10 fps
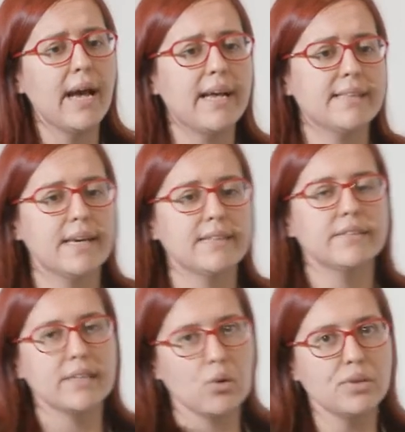and
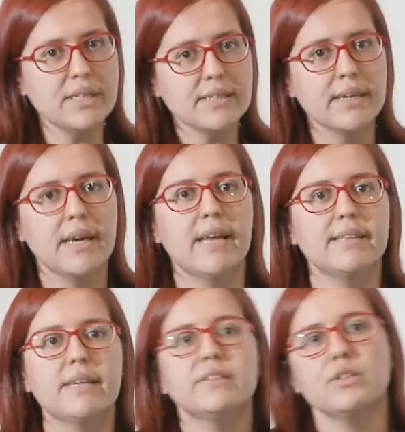then reload it, and
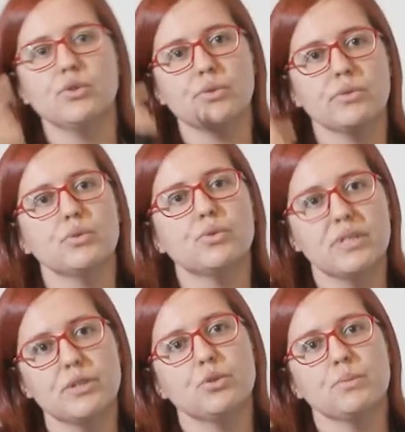then you
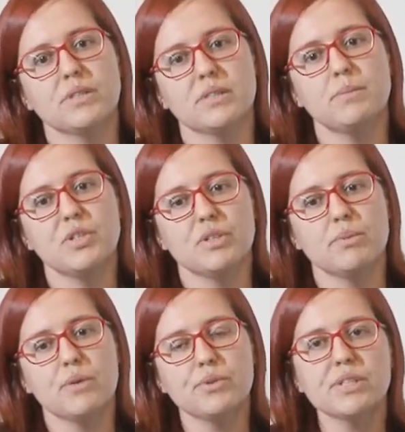resume the PG
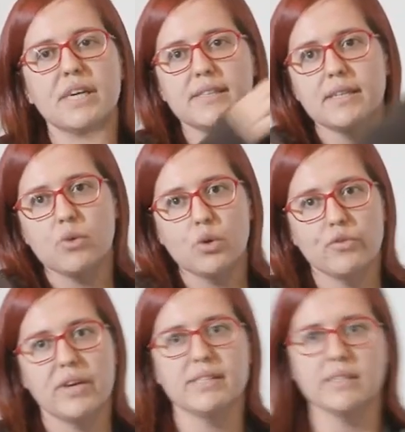bouncer, and then all
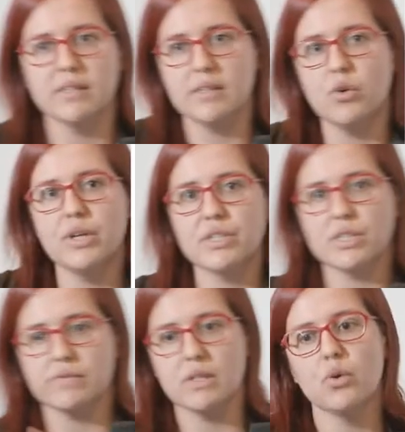the waiting
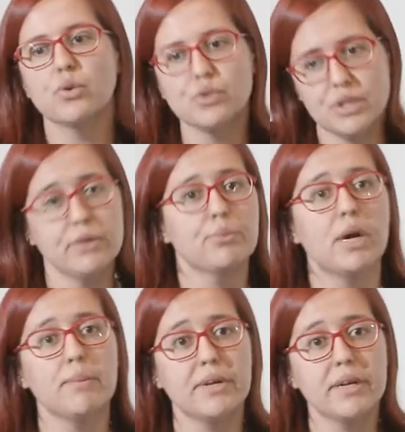connections will go to the new
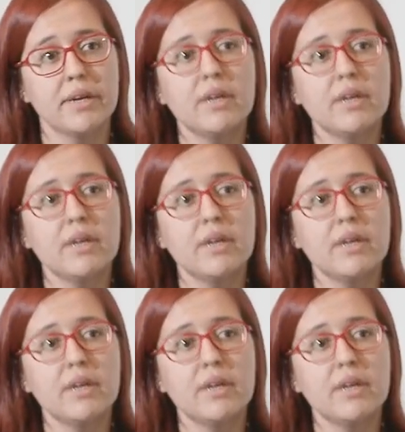primary.